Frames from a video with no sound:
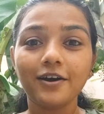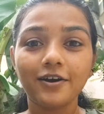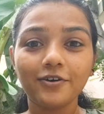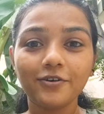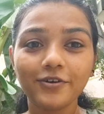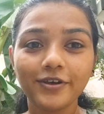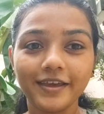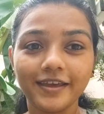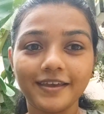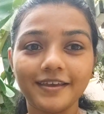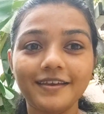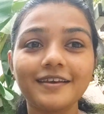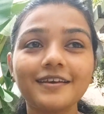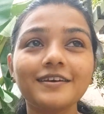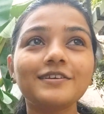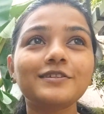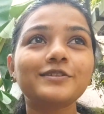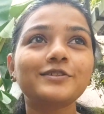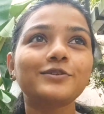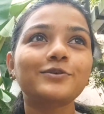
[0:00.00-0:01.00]
Okay,
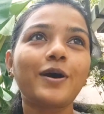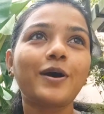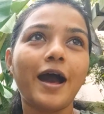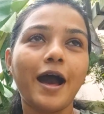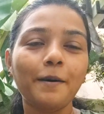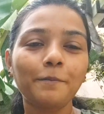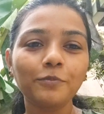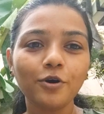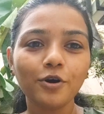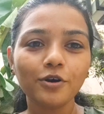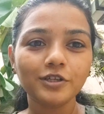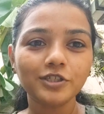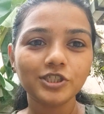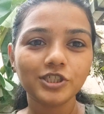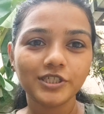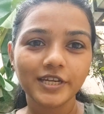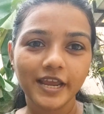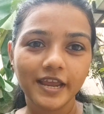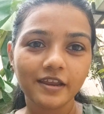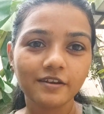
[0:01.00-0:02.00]
so I'm gonna
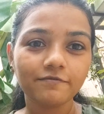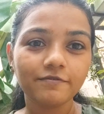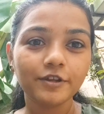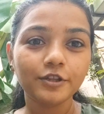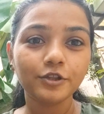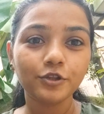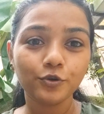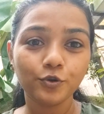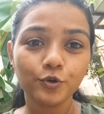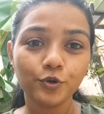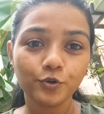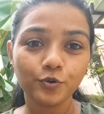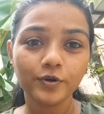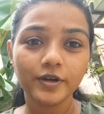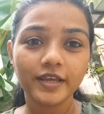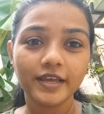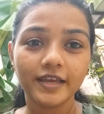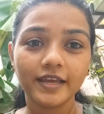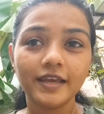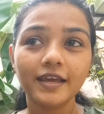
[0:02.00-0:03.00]
share with you
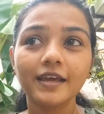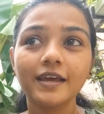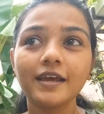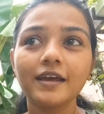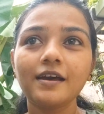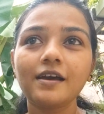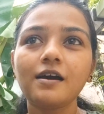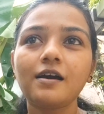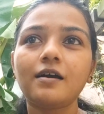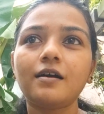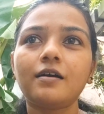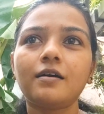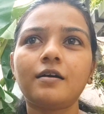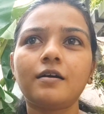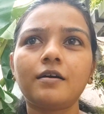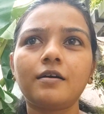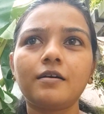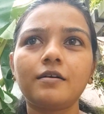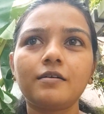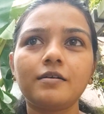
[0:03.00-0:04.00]
today
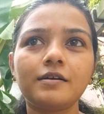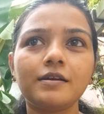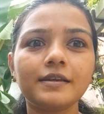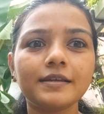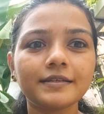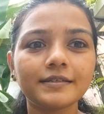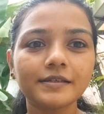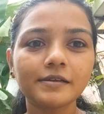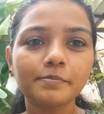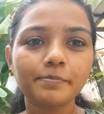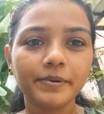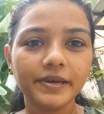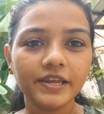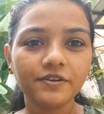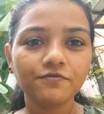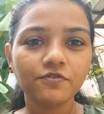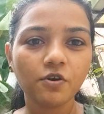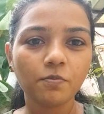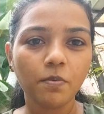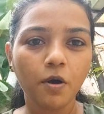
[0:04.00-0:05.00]
a little
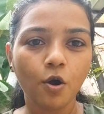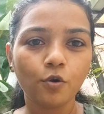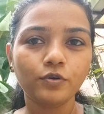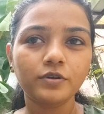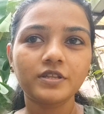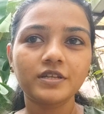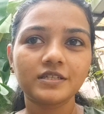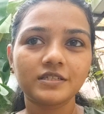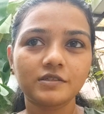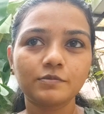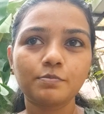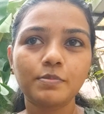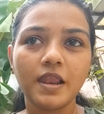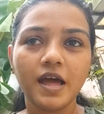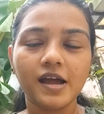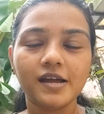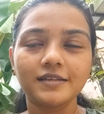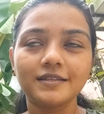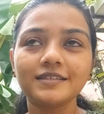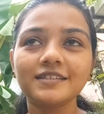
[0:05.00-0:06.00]
brief about this
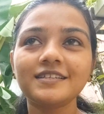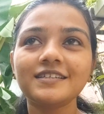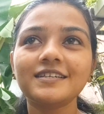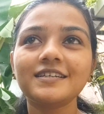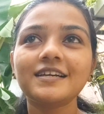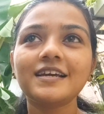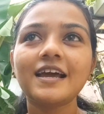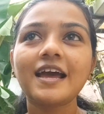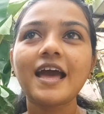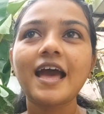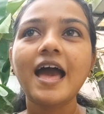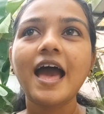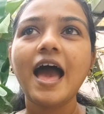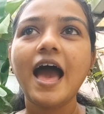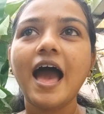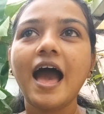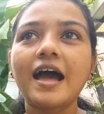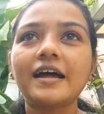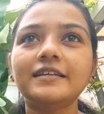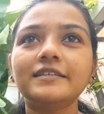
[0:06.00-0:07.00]
plant,
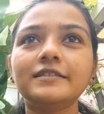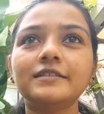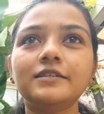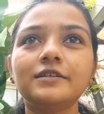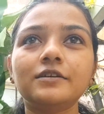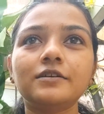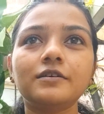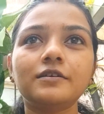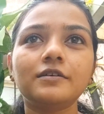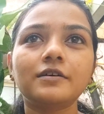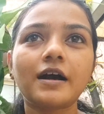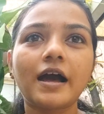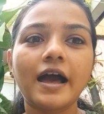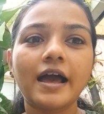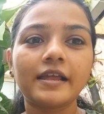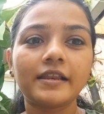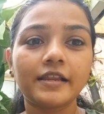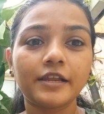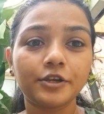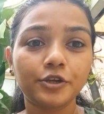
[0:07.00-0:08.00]
and
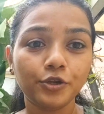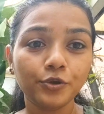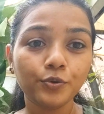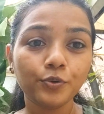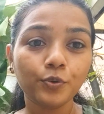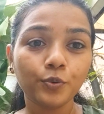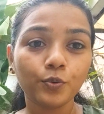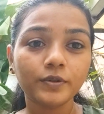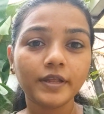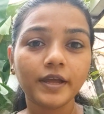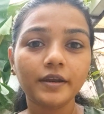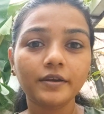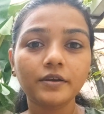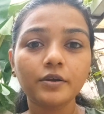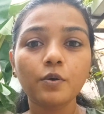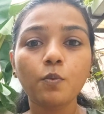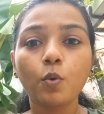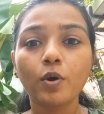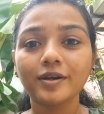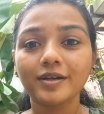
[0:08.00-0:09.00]
I'll let you know that
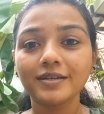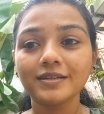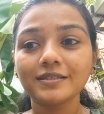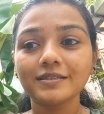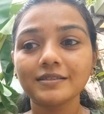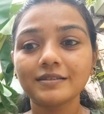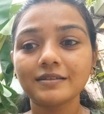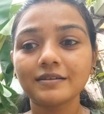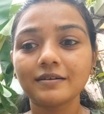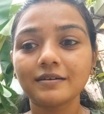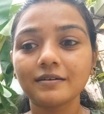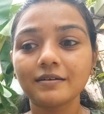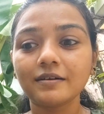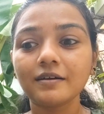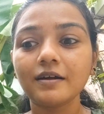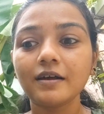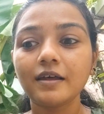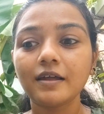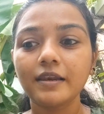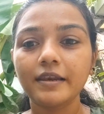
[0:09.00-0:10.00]
what is the
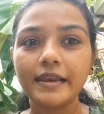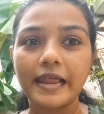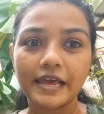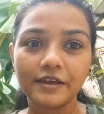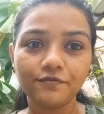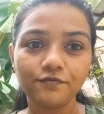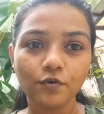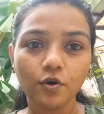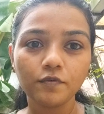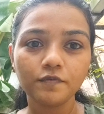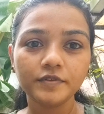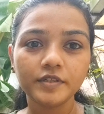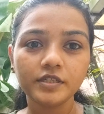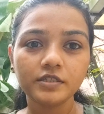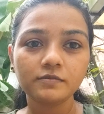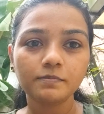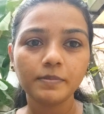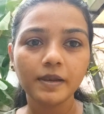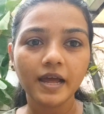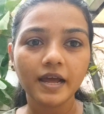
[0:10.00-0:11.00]
life of
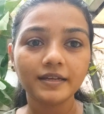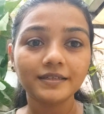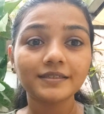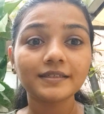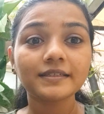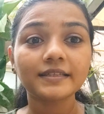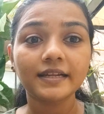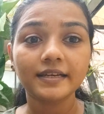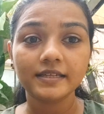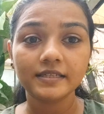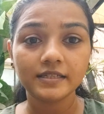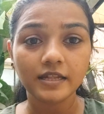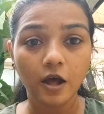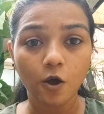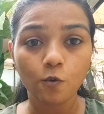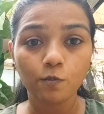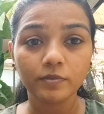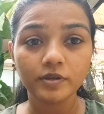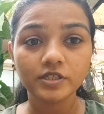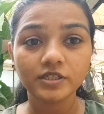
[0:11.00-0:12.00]
this plant, that is
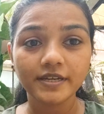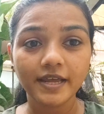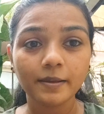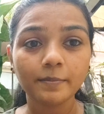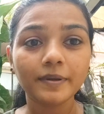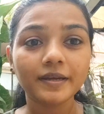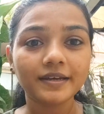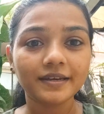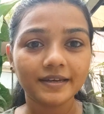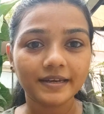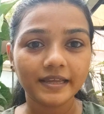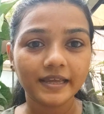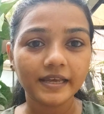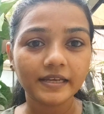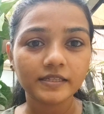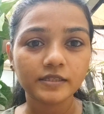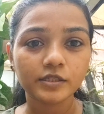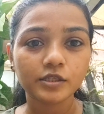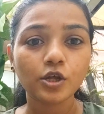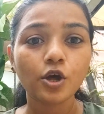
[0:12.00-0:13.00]
how much time it
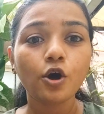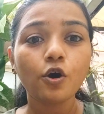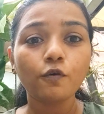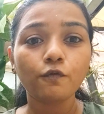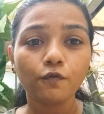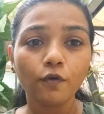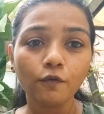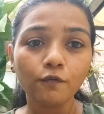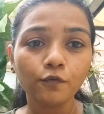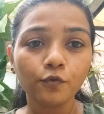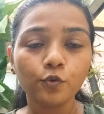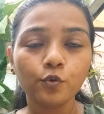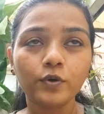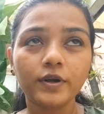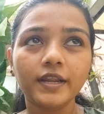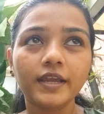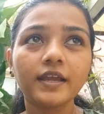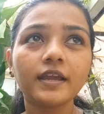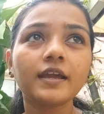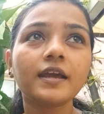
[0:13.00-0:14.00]
takes for
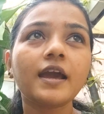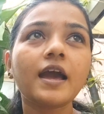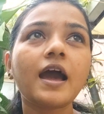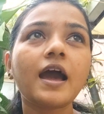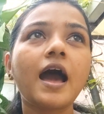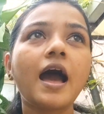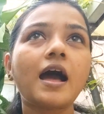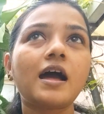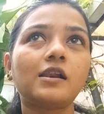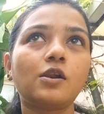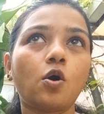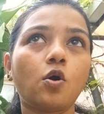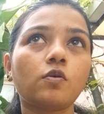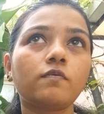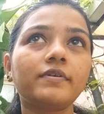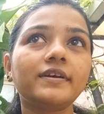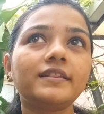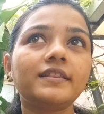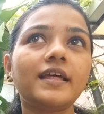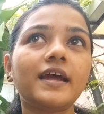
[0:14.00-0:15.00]
fruiting. Along
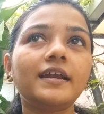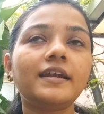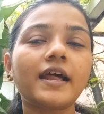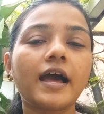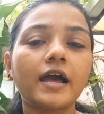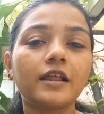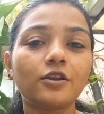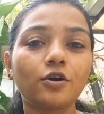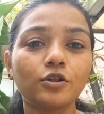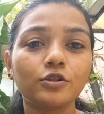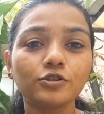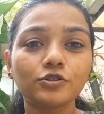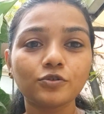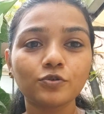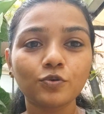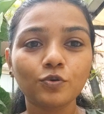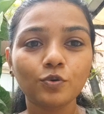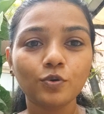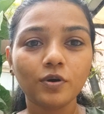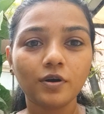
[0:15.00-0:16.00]
with that, I'll
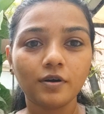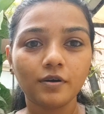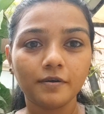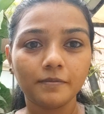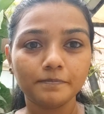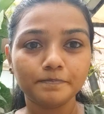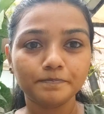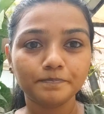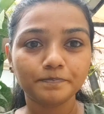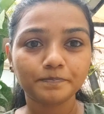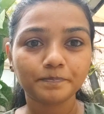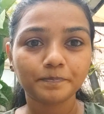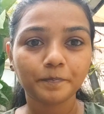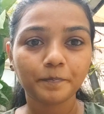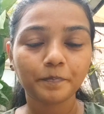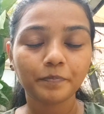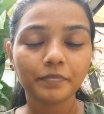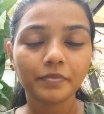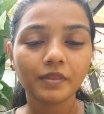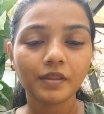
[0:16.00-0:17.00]
also
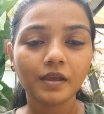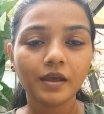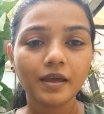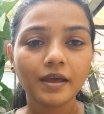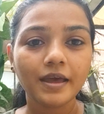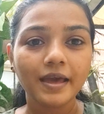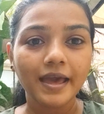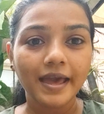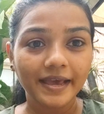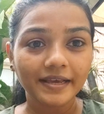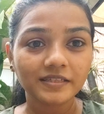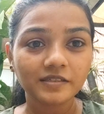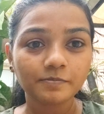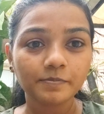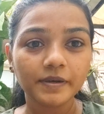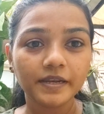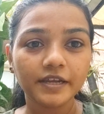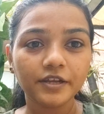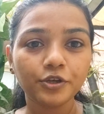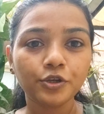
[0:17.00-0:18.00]

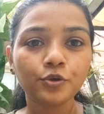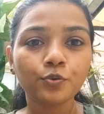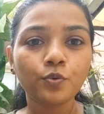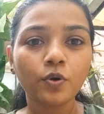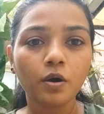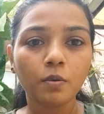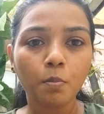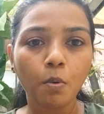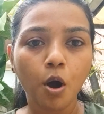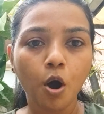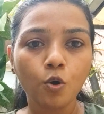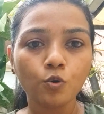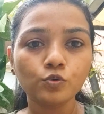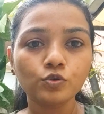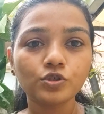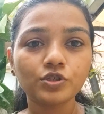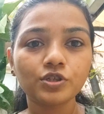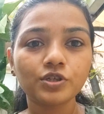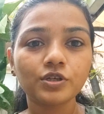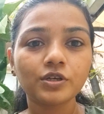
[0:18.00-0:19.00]
explain you about
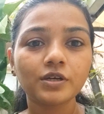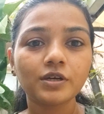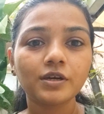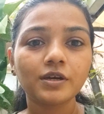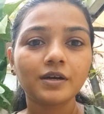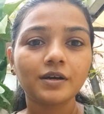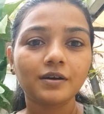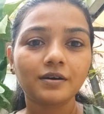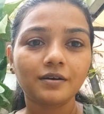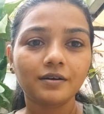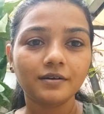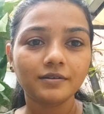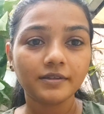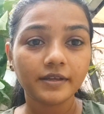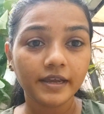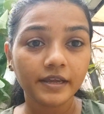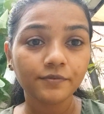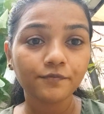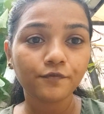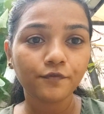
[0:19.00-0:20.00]

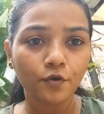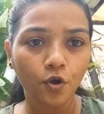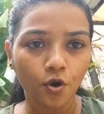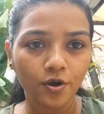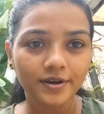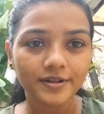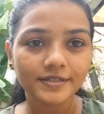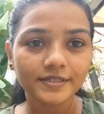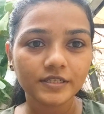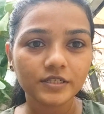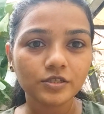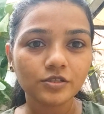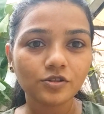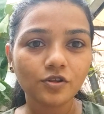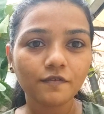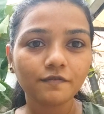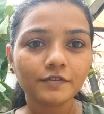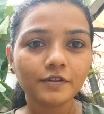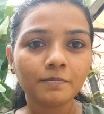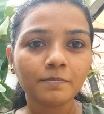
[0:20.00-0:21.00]
the inflorescence
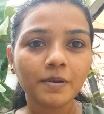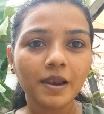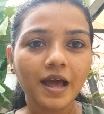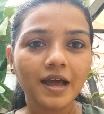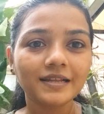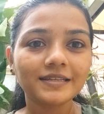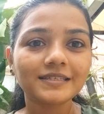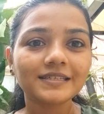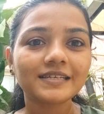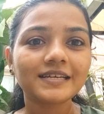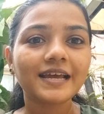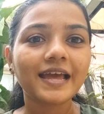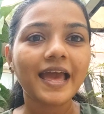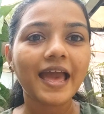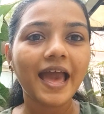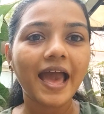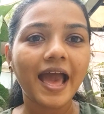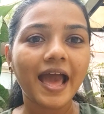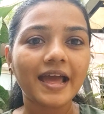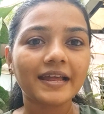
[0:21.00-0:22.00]
of the plant,
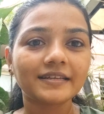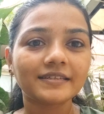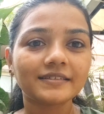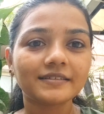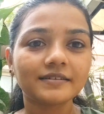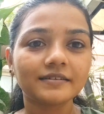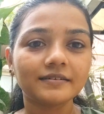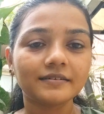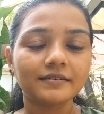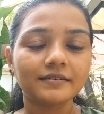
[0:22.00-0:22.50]
and